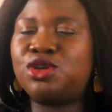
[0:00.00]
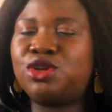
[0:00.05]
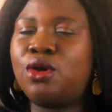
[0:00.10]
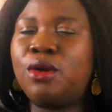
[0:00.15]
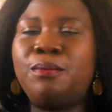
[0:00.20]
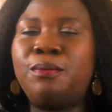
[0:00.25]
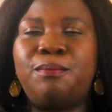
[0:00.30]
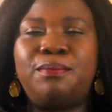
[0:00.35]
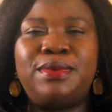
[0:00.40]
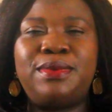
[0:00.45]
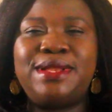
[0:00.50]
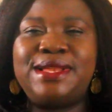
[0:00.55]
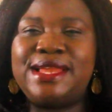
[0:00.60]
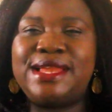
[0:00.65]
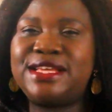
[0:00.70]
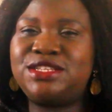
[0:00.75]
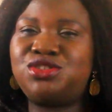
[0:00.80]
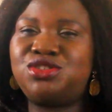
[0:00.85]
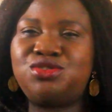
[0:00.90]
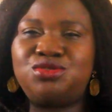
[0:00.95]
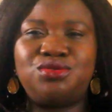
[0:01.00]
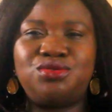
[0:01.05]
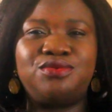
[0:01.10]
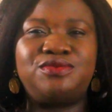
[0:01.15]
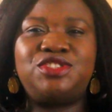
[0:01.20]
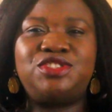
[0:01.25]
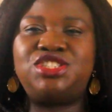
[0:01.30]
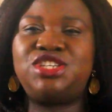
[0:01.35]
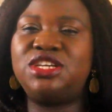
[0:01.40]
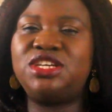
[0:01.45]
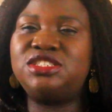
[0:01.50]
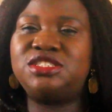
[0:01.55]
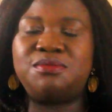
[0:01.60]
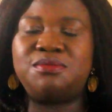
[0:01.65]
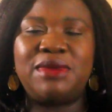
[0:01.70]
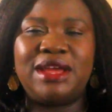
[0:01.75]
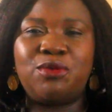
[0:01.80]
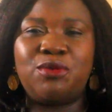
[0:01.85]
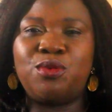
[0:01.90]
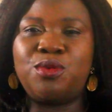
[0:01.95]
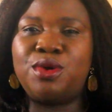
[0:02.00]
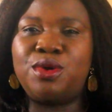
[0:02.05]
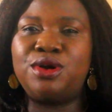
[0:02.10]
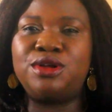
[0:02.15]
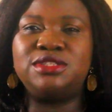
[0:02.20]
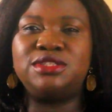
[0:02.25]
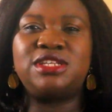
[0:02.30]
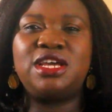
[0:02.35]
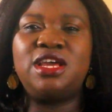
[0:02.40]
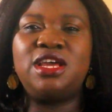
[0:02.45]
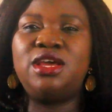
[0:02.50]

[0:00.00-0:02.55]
God bless you. You've changed my world.